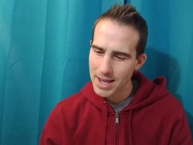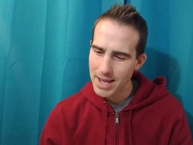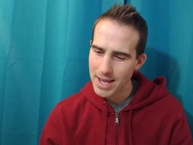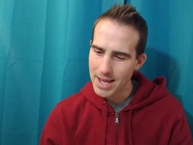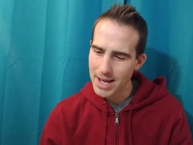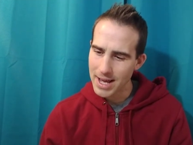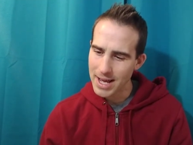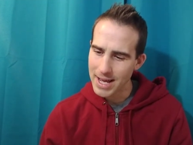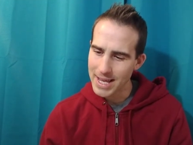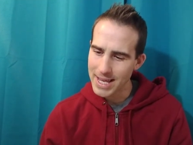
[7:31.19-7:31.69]

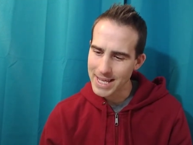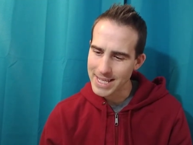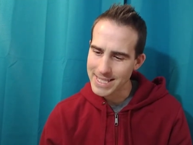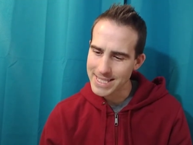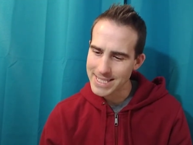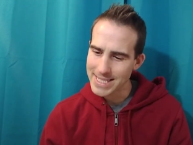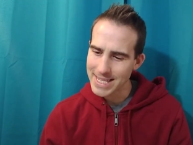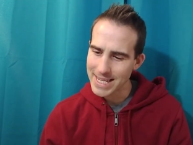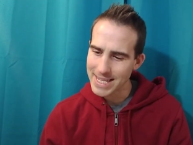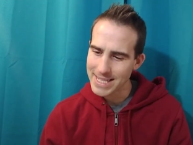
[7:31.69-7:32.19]
Uh, it
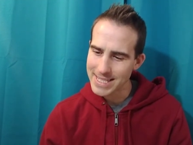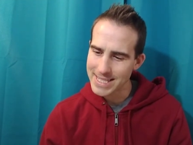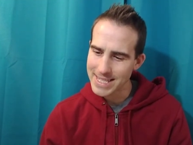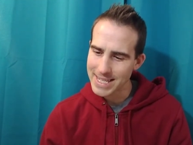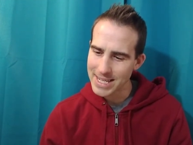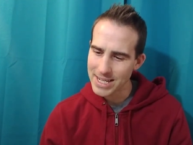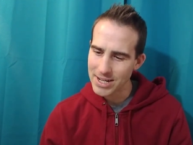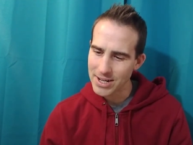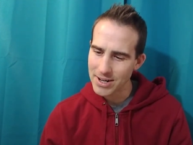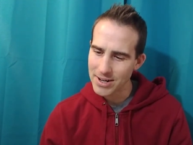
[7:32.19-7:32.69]
says
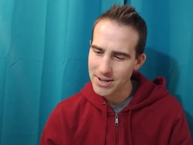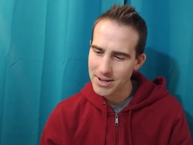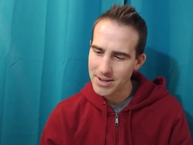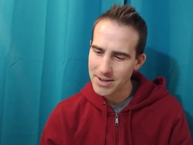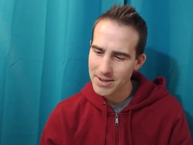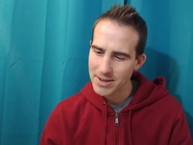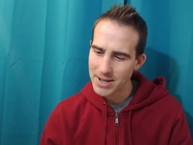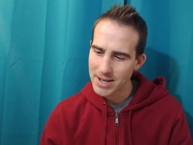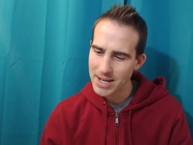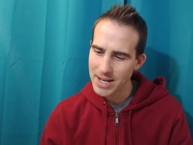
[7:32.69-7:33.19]
here,
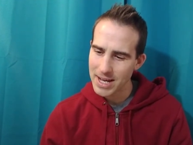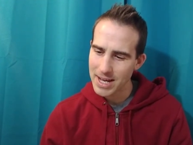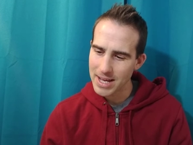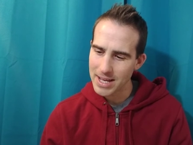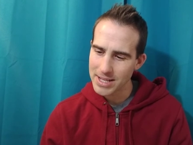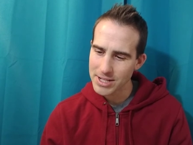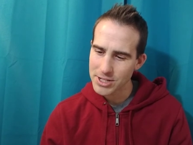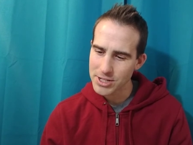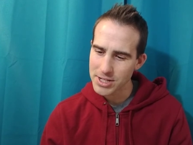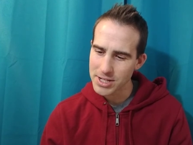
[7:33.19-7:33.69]

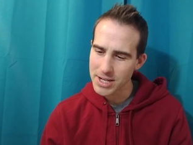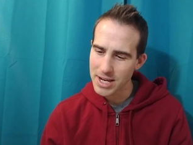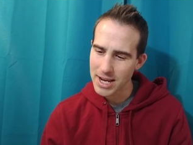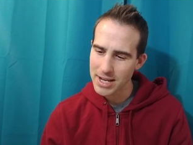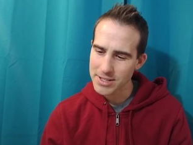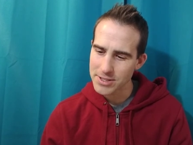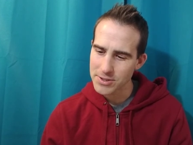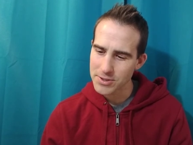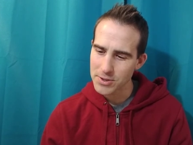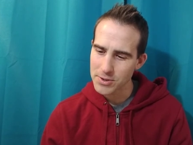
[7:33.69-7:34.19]
uh, she
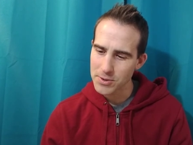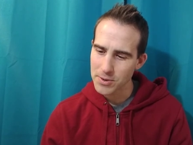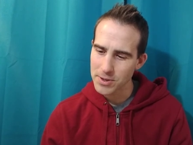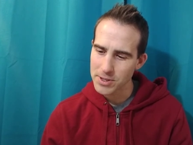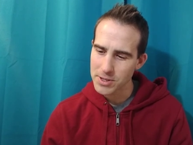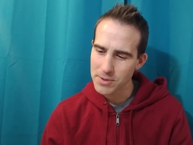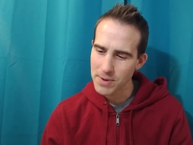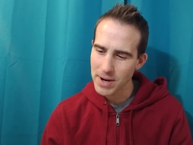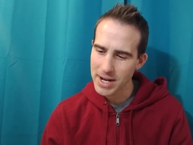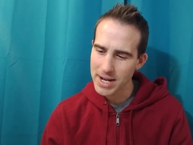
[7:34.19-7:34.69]
answers the door.
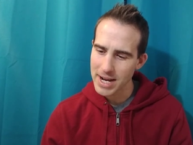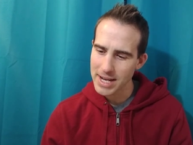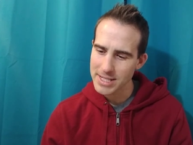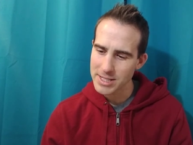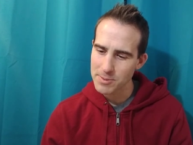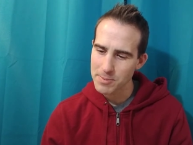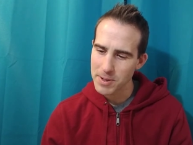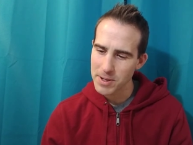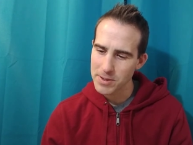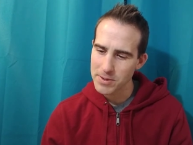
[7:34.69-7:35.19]
She
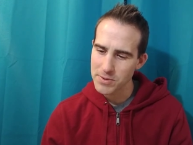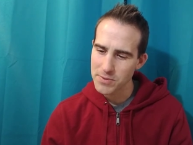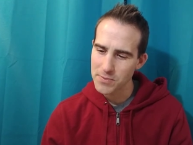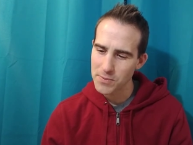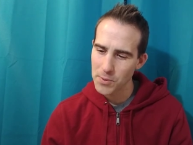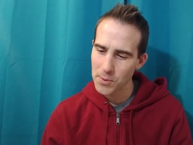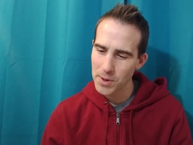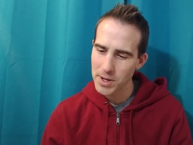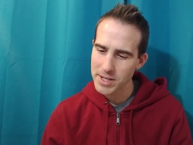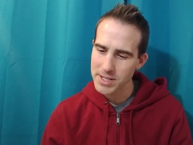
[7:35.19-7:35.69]
recognizes Peter's
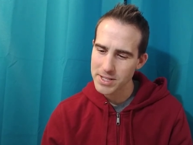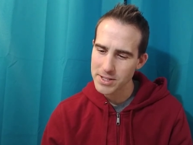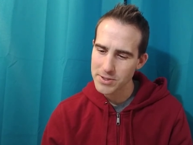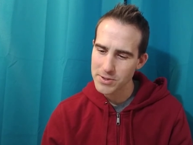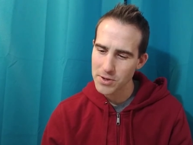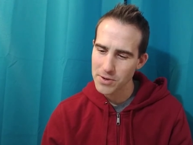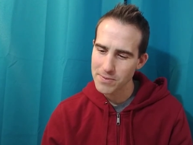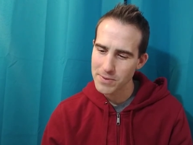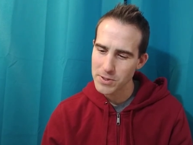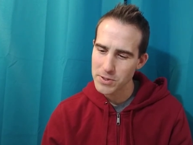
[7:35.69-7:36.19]
voice and
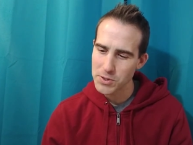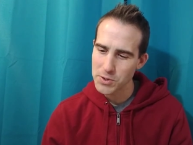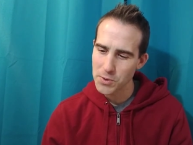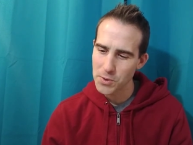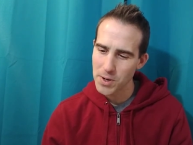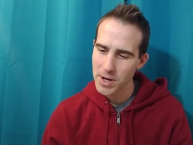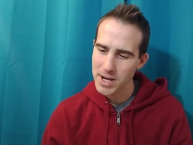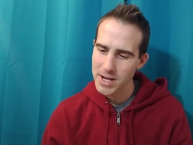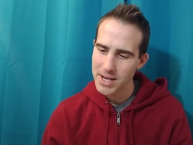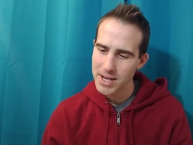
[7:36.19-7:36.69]
is
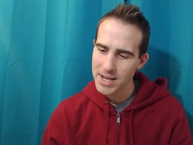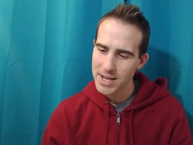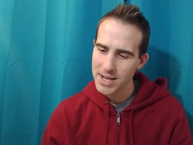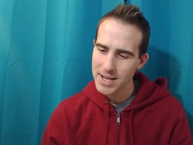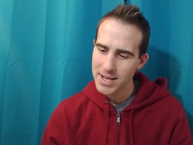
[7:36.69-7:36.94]
overjoyed.